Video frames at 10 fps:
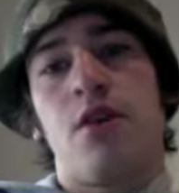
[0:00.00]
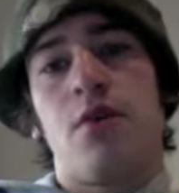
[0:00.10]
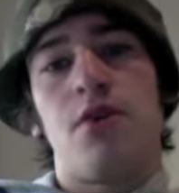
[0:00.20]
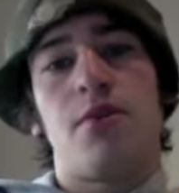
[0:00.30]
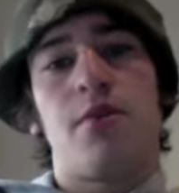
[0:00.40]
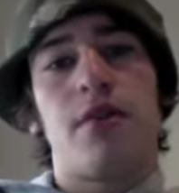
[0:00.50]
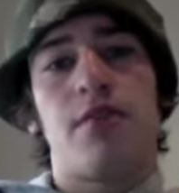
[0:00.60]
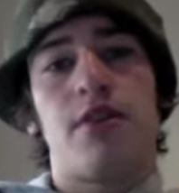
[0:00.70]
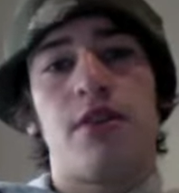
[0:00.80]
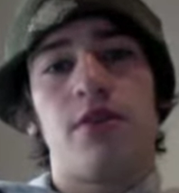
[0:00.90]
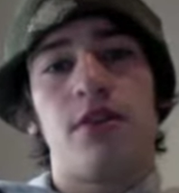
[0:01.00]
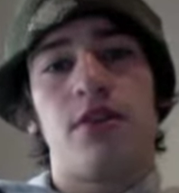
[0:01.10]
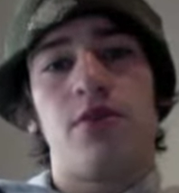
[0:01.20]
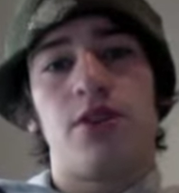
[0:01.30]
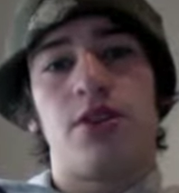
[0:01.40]
Whether you're paying for living,
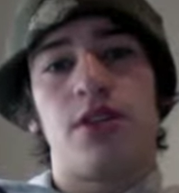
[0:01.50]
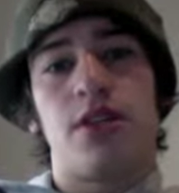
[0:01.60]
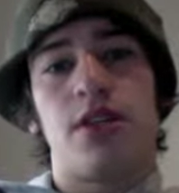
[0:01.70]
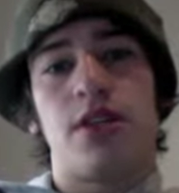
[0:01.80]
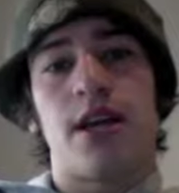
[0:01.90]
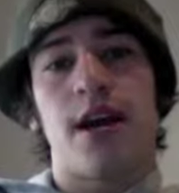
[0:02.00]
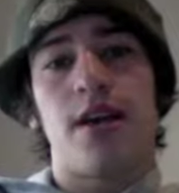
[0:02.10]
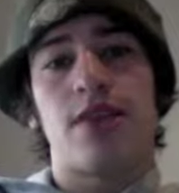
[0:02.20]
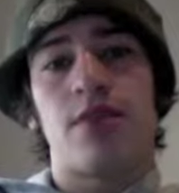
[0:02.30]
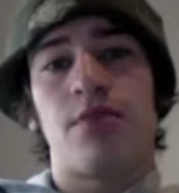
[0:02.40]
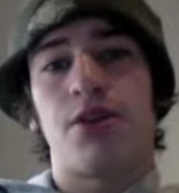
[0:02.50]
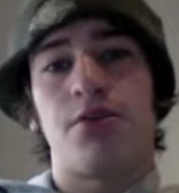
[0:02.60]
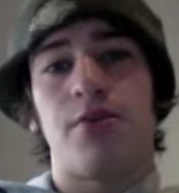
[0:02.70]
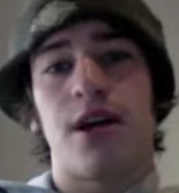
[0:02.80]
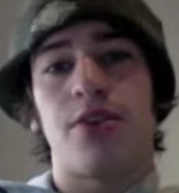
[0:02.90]
tuition, gas, a metro
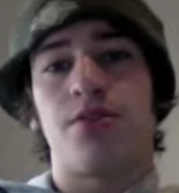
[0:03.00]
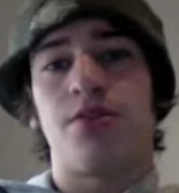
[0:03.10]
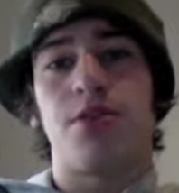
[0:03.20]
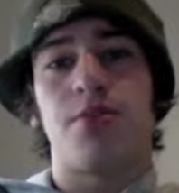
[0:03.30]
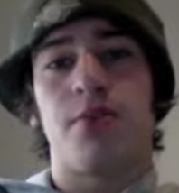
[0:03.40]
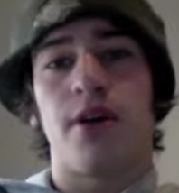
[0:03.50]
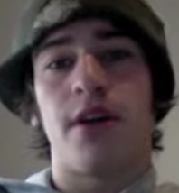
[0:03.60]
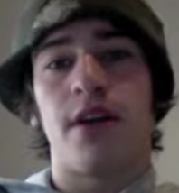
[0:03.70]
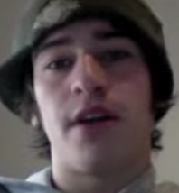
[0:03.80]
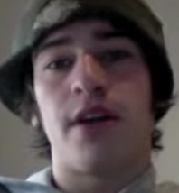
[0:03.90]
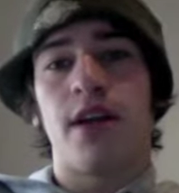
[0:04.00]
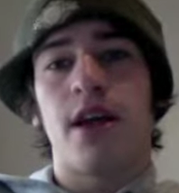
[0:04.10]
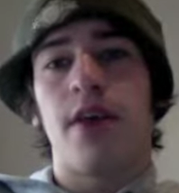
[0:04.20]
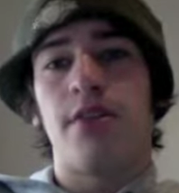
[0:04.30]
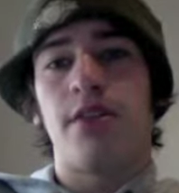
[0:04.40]
pass, or just partying,
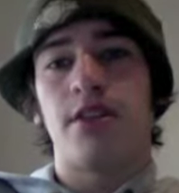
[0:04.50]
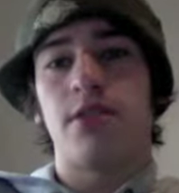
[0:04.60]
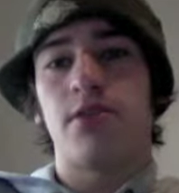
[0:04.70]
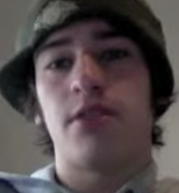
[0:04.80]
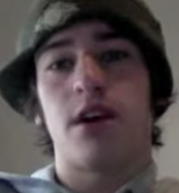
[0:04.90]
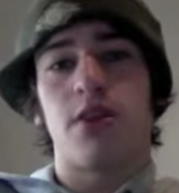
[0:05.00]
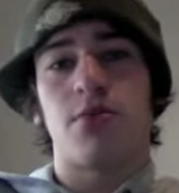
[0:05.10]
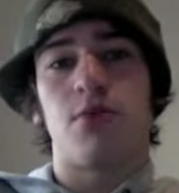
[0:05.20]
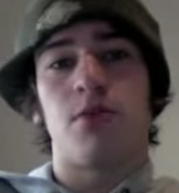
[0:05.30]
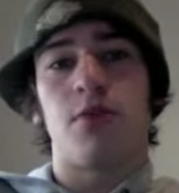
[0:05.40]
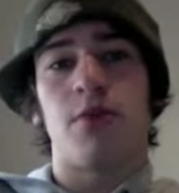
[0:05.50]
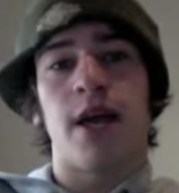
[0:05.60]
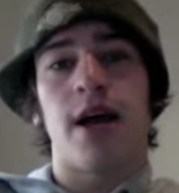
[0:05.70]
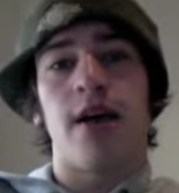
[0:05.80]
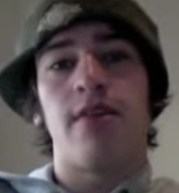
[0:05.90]
everything seems to cost more than what we
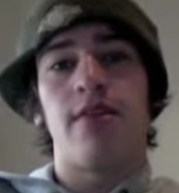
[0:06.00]
have.